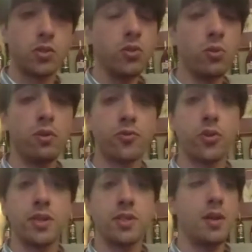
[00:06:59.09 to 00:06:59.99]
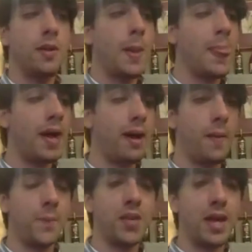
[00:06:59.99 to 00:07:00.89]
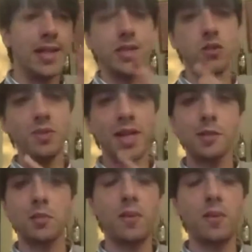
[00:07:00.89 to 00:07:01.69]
too, of course. Um, and sometimes